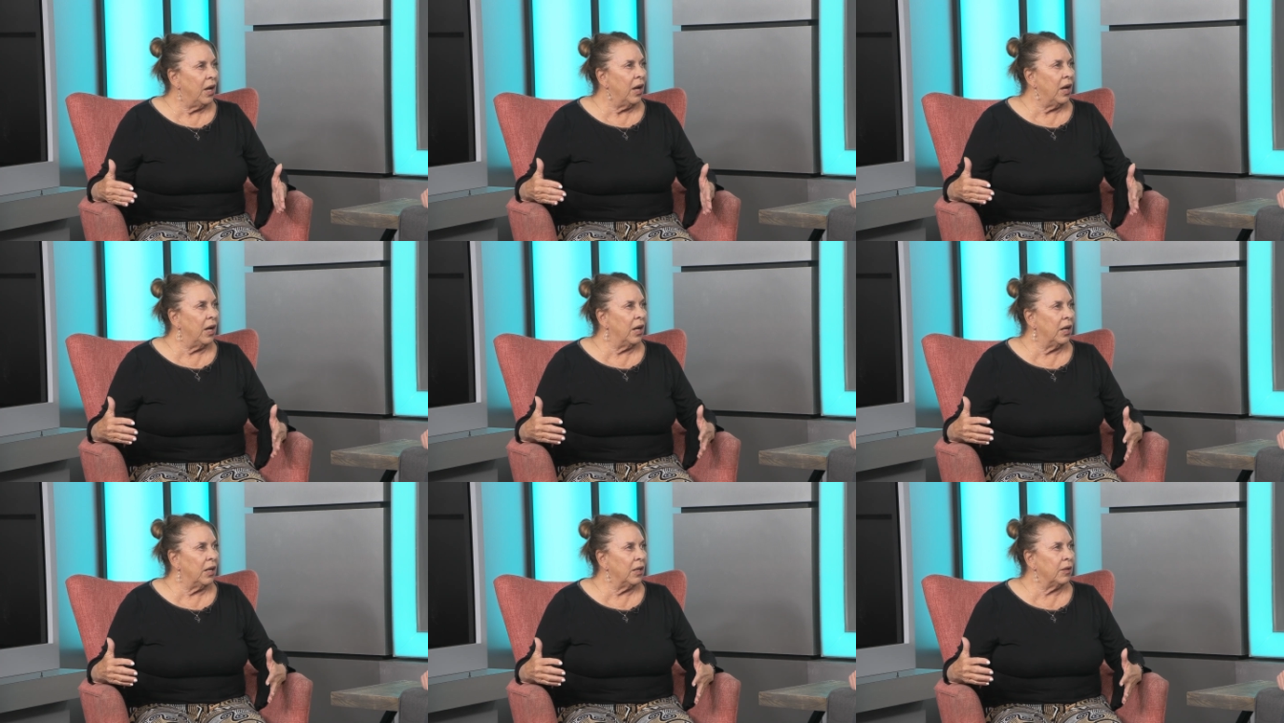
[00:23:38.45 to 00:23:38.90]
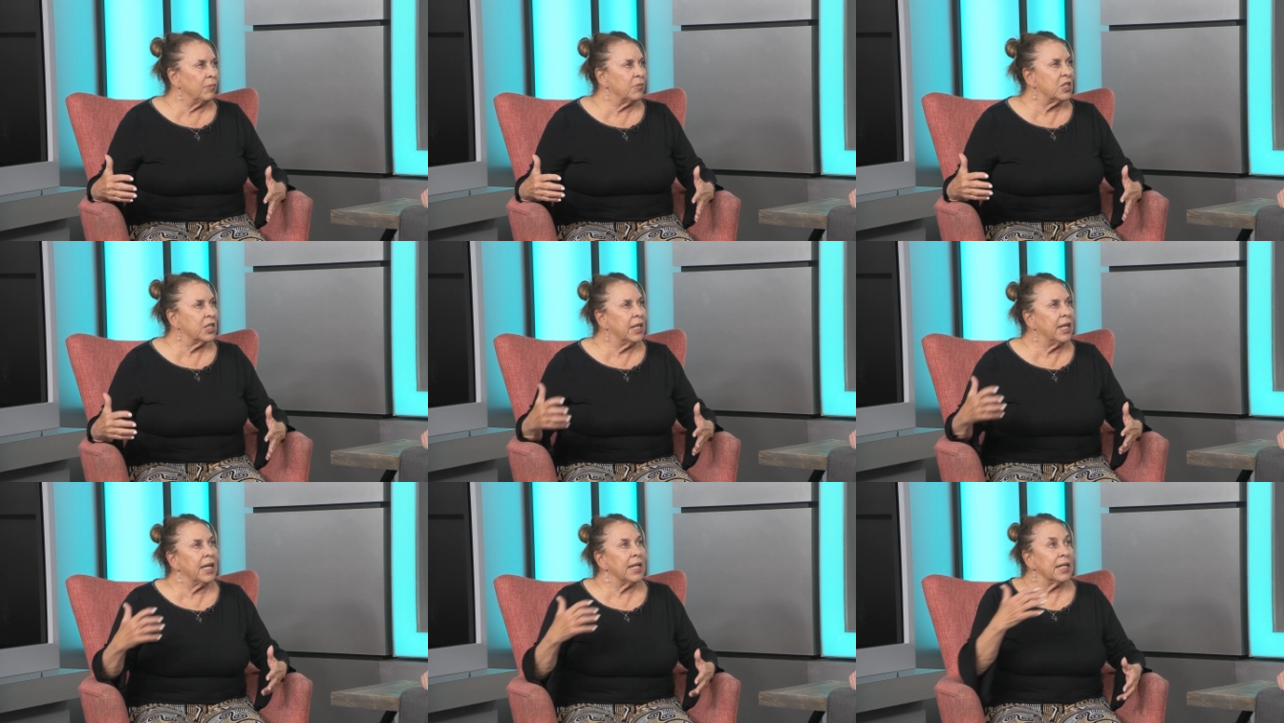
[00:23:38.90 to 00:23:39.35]
to
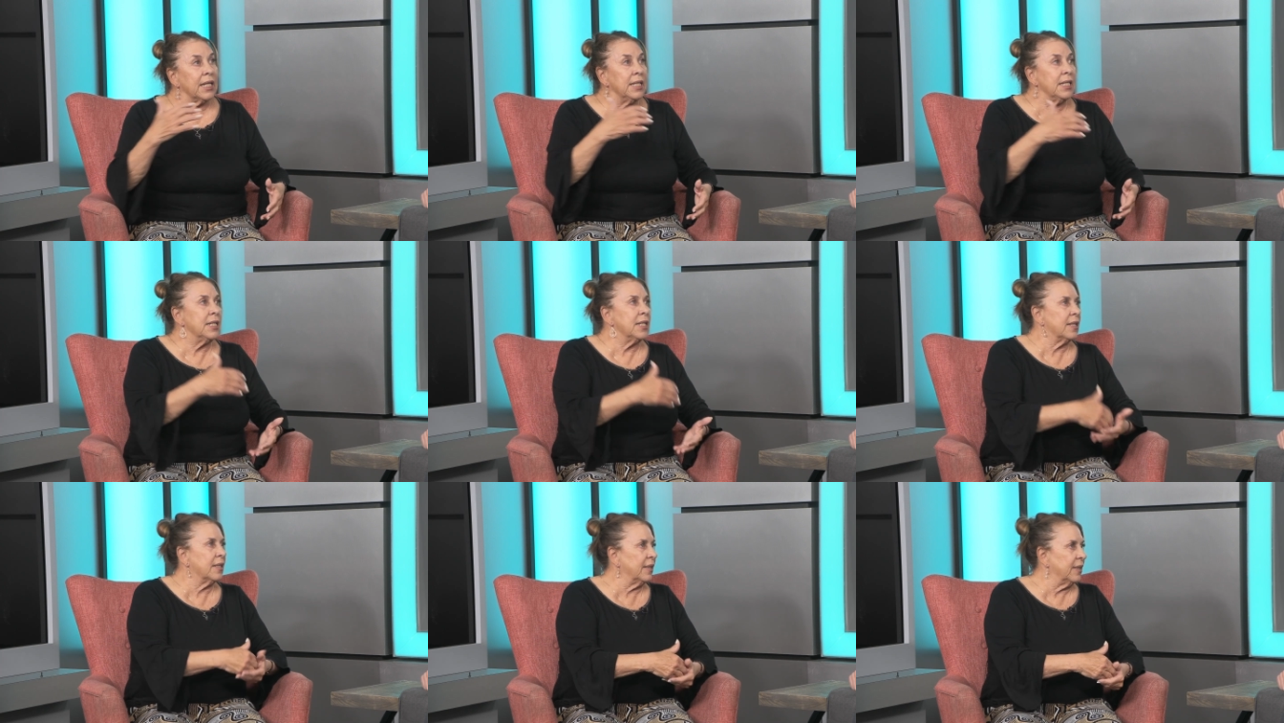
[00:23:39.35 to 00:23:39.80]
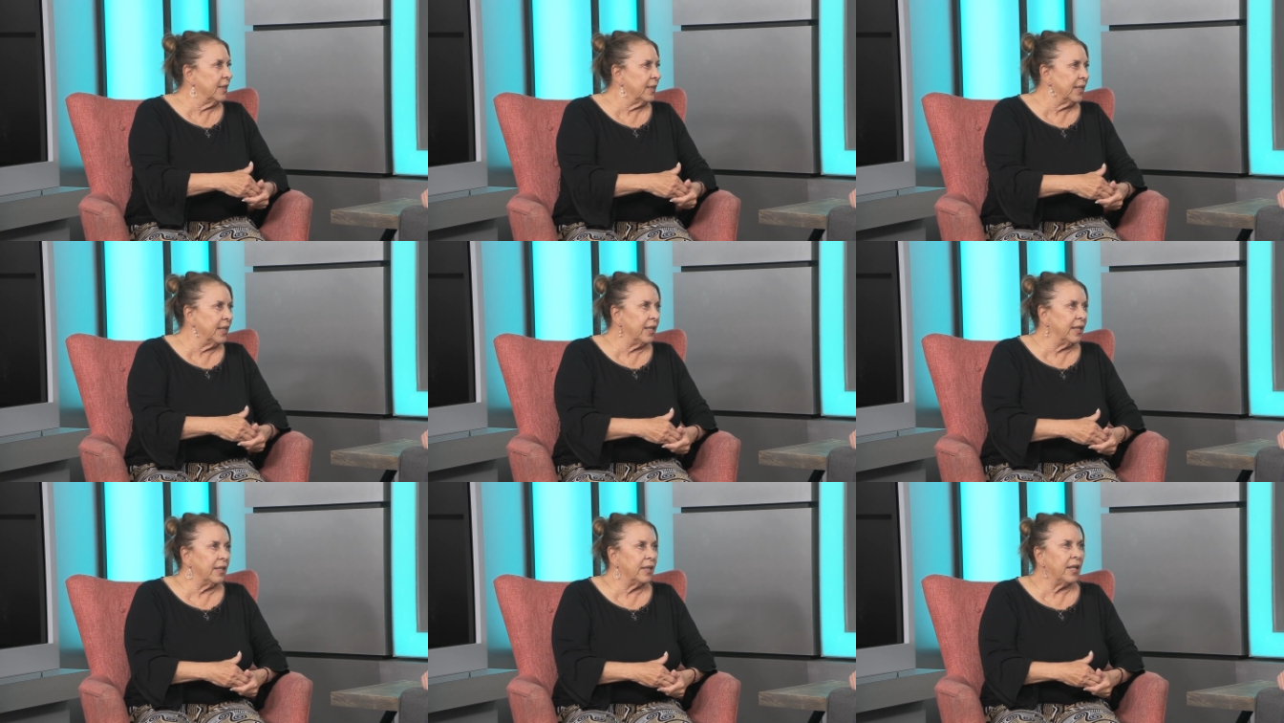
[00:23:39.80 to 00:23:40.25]
get into the
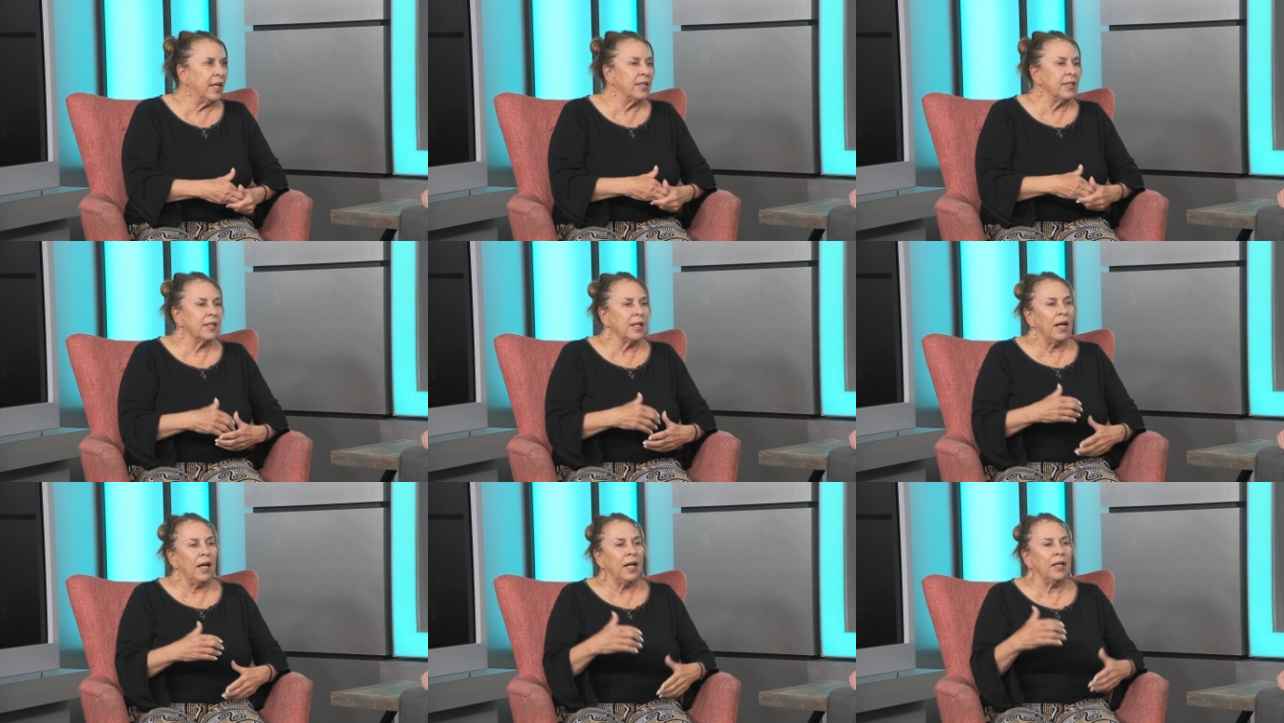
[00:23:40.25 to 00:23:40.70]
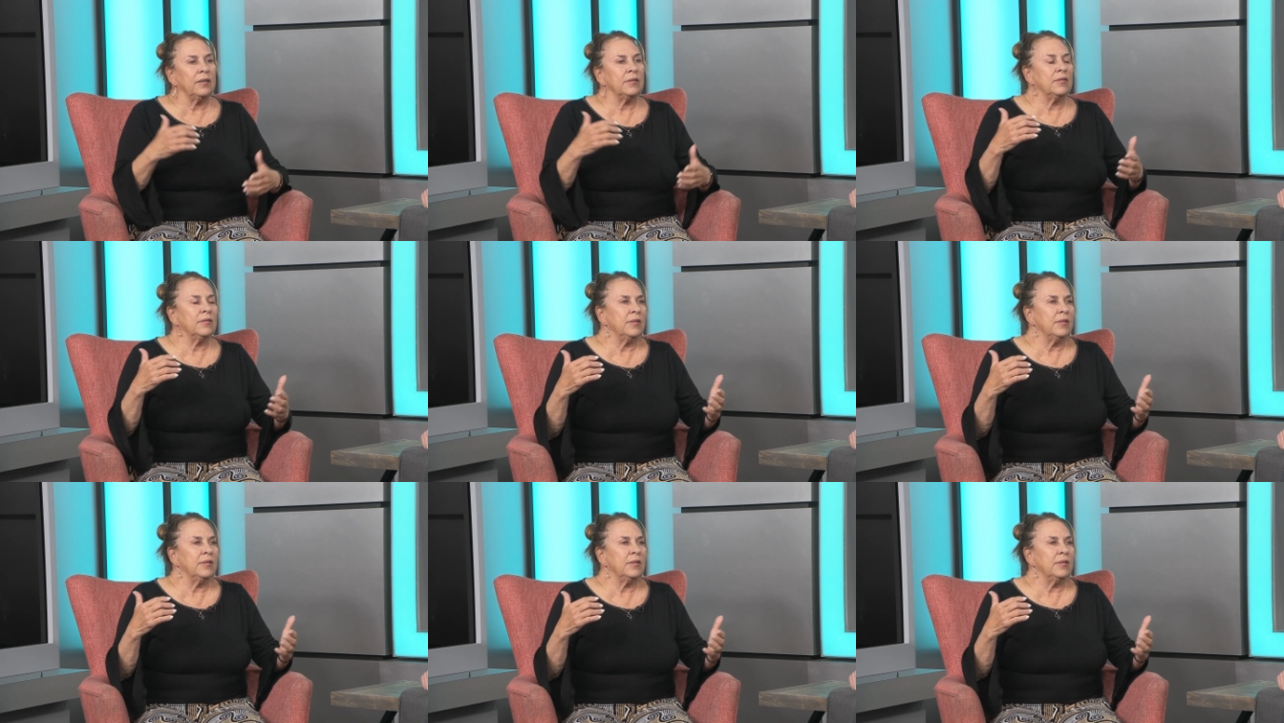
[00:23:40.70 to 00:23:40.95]
league and not